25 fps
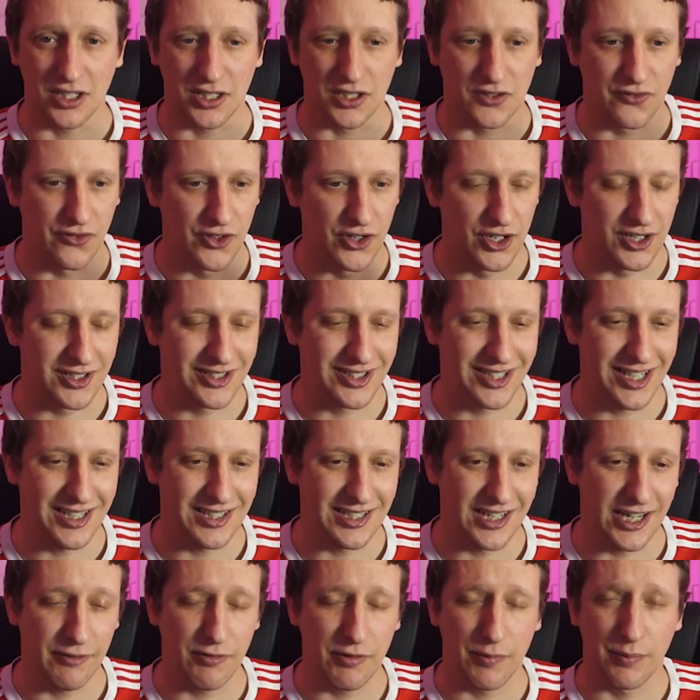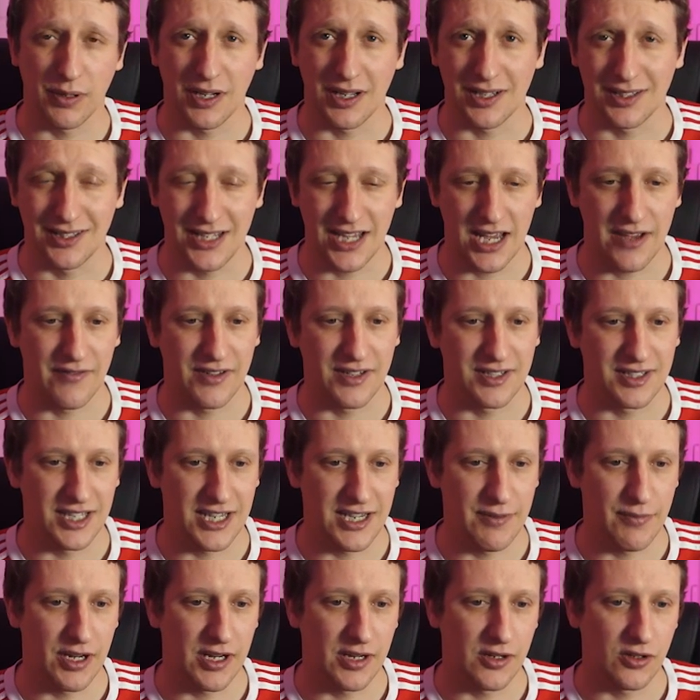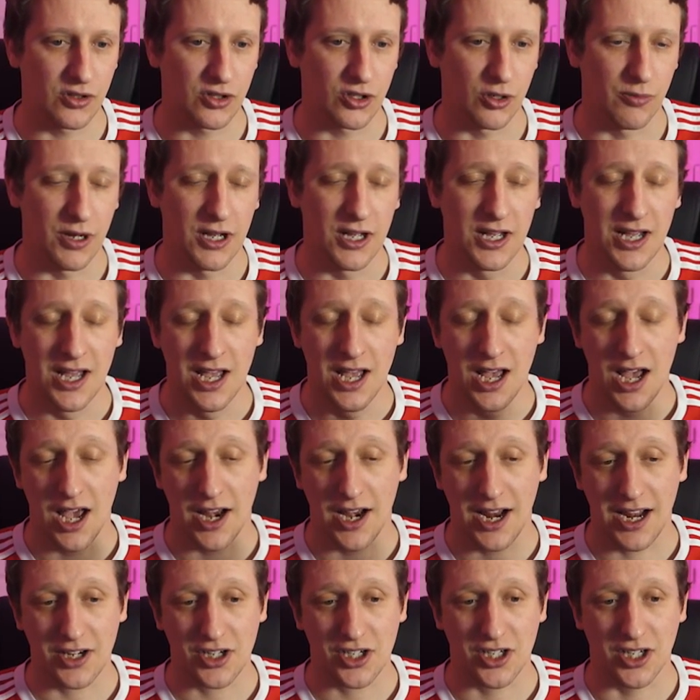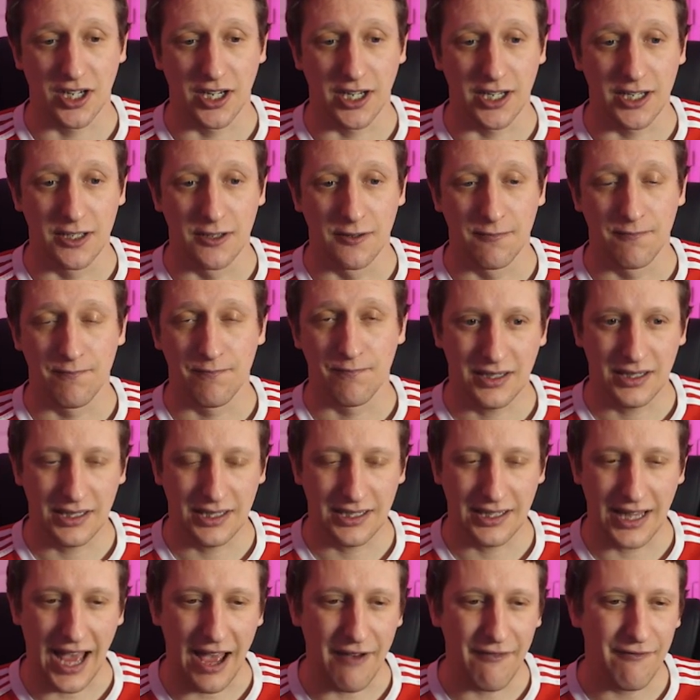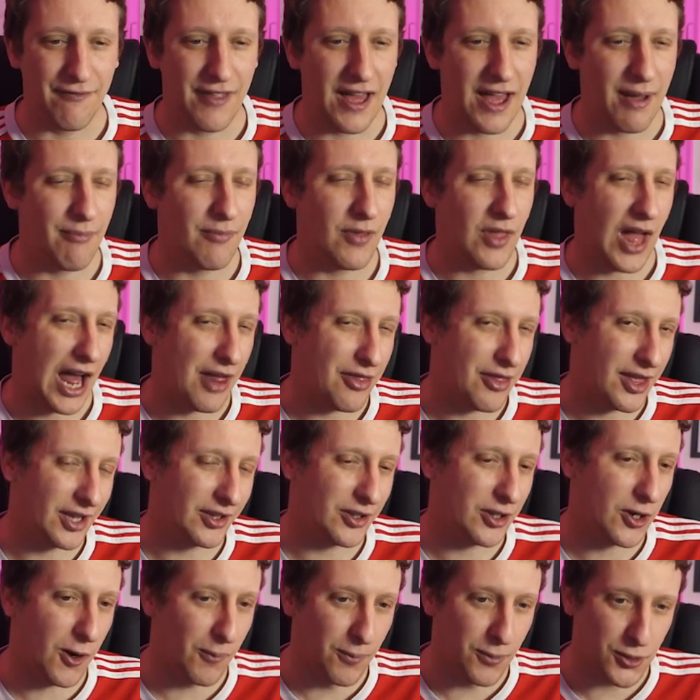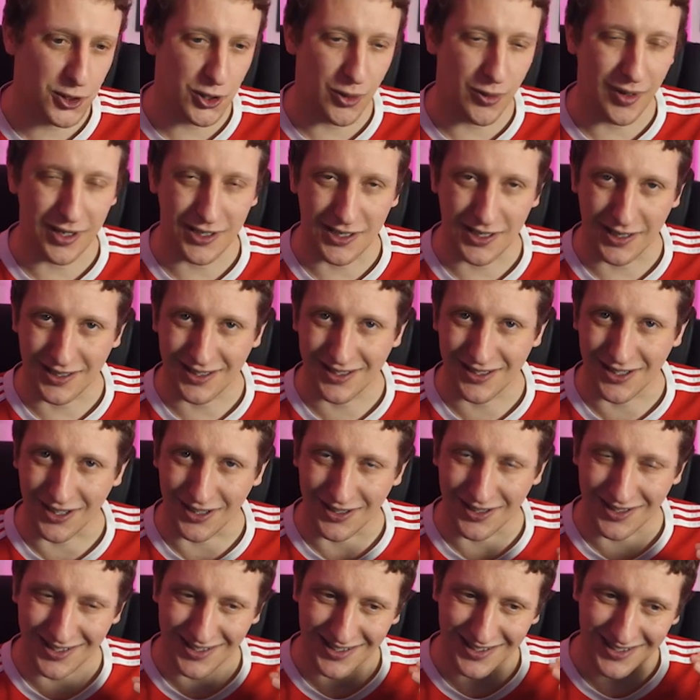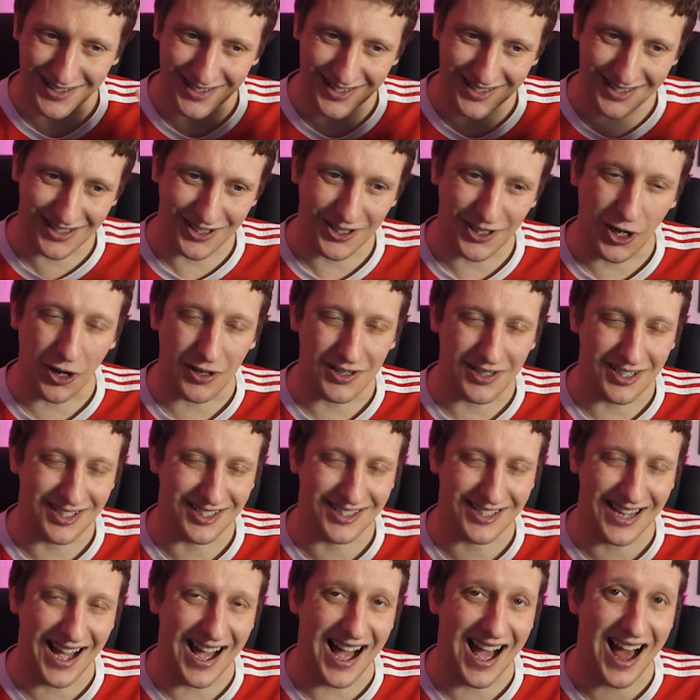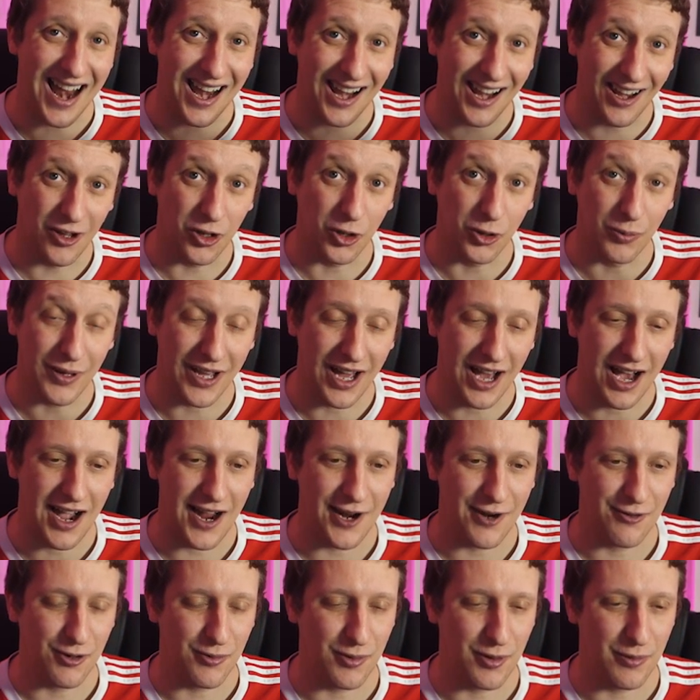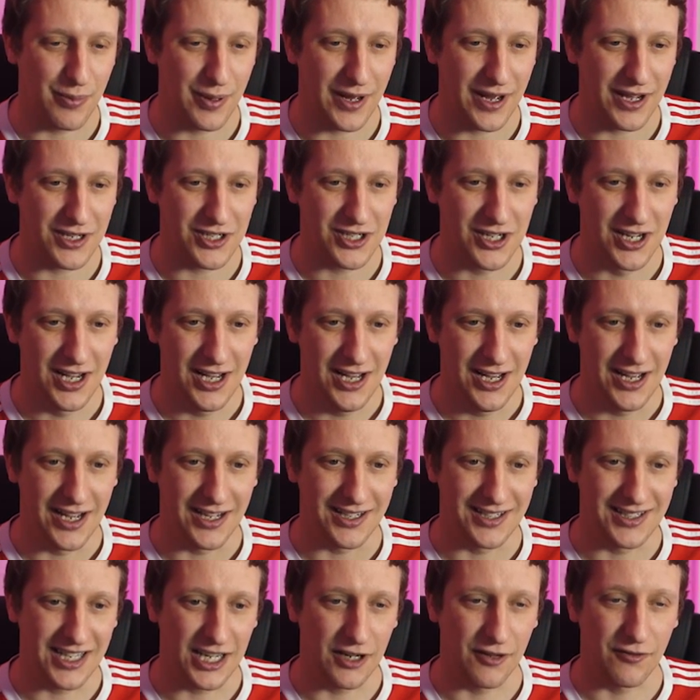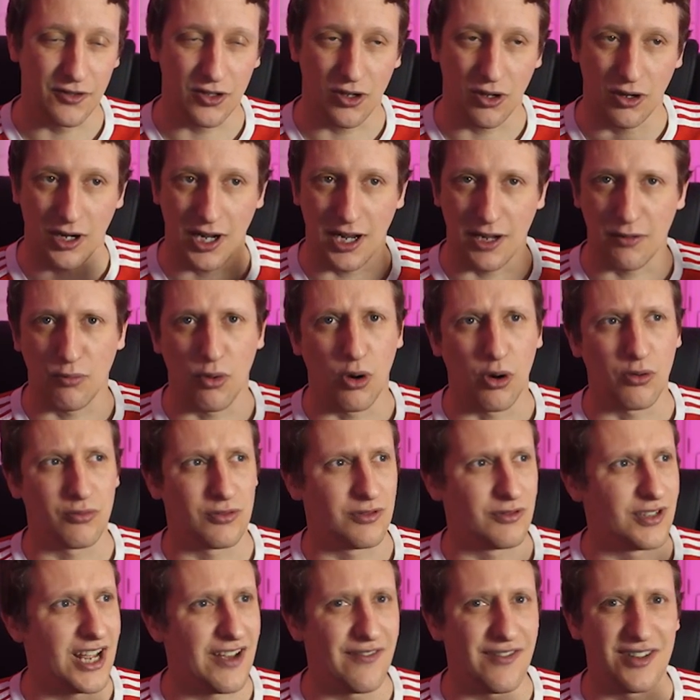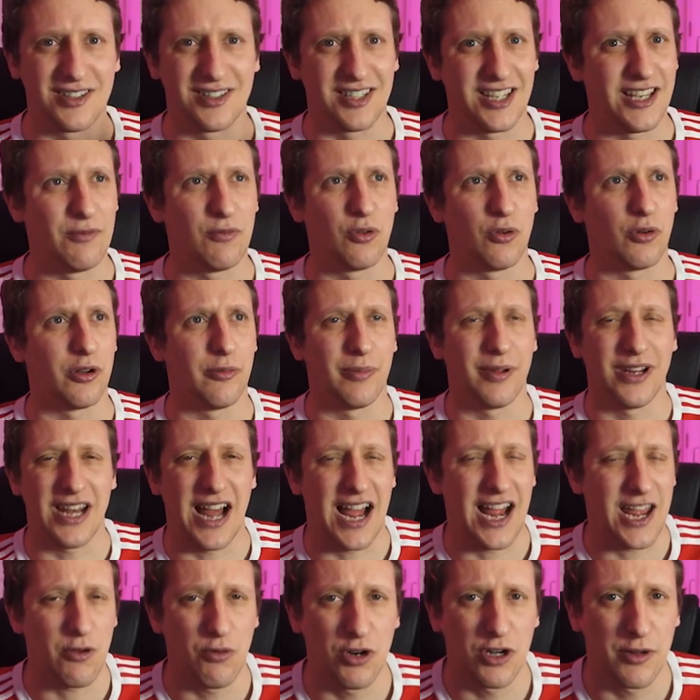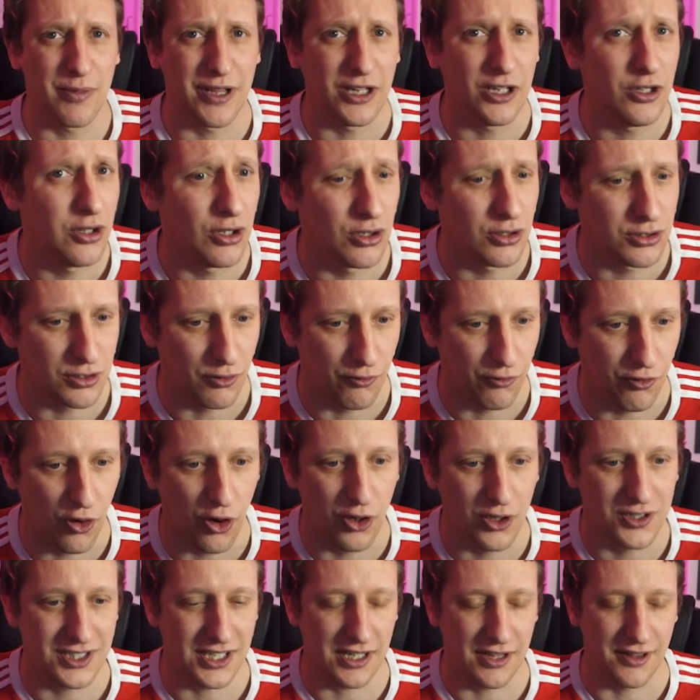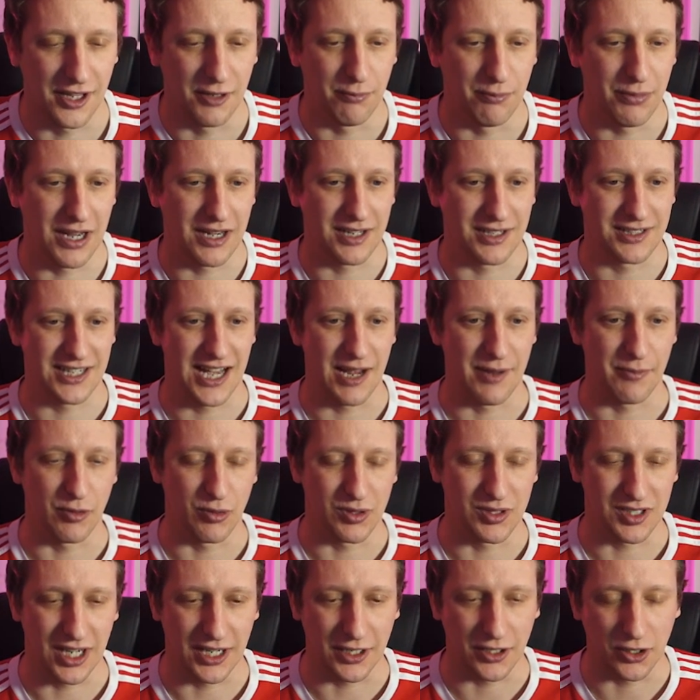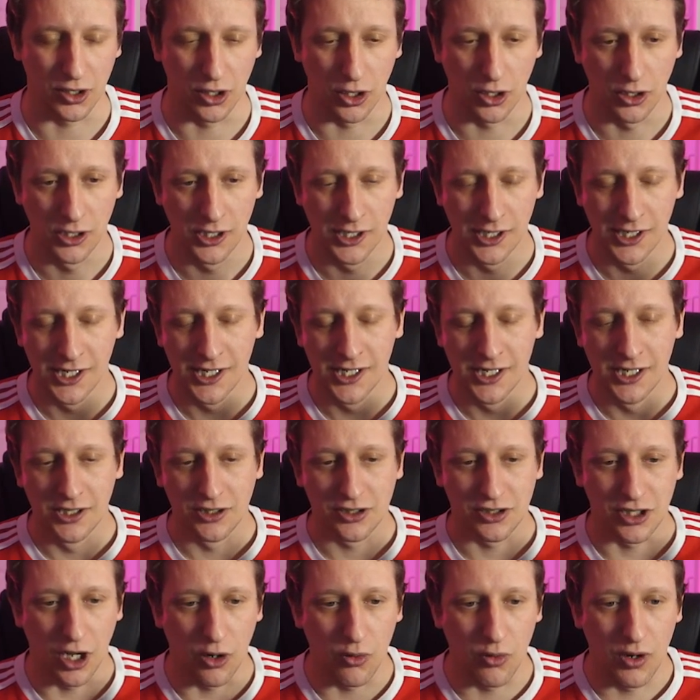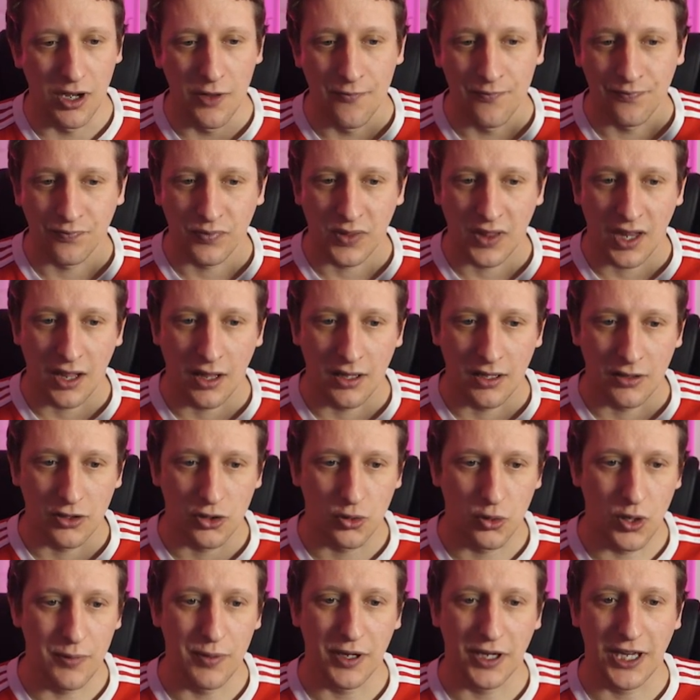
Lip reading: his first season, he replaced David Seaman in the summer and actually gave them, I think, the opportunity to start a little bit higher up the pitch instead of sort of like what David Seaman would have been. He would have been close to 40, I think, by the time he was let go. So, sweeper